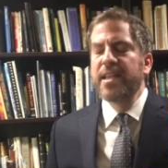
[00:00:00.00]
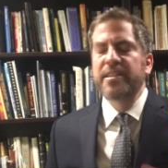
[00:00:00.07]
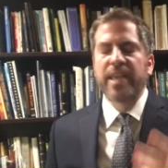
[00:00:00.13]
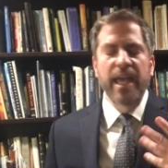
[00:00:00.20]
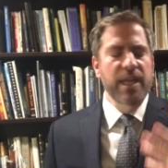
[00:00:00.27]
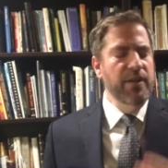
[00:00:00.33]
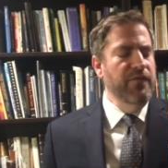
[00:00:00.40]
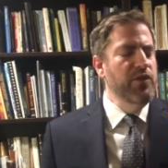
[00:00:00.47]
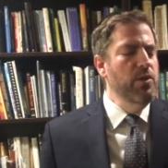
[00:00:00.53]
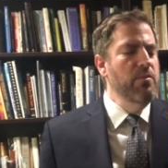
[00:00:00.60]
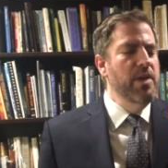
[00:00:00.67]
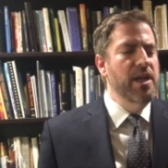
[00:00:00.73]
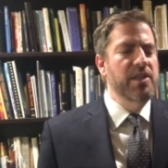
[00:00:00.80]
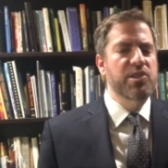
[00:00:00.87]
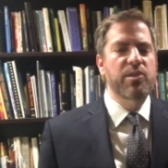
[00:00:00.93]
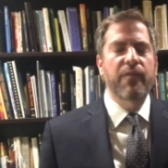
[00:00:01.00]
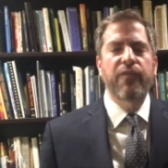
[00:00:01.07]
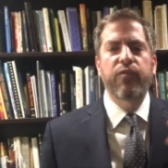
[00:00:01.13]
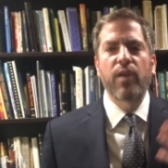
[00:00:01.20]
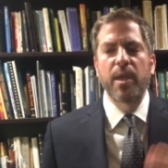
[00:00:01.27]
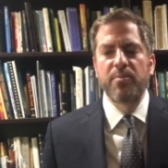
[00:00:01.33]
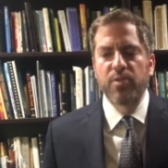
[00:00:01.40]
Take a few minutes to
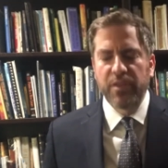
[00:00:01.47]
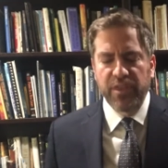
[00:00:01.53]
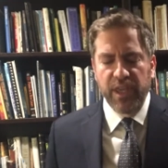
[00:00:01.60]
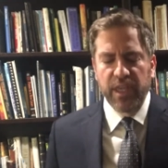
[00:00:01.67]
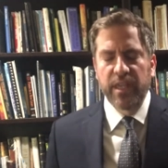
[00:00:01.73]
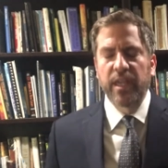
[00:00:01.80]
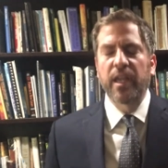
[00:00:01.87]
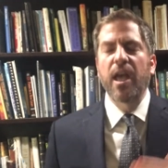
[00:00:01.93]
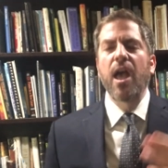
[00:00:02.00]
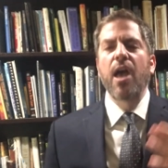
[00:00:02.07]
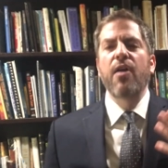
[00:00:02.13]
frame your thinking.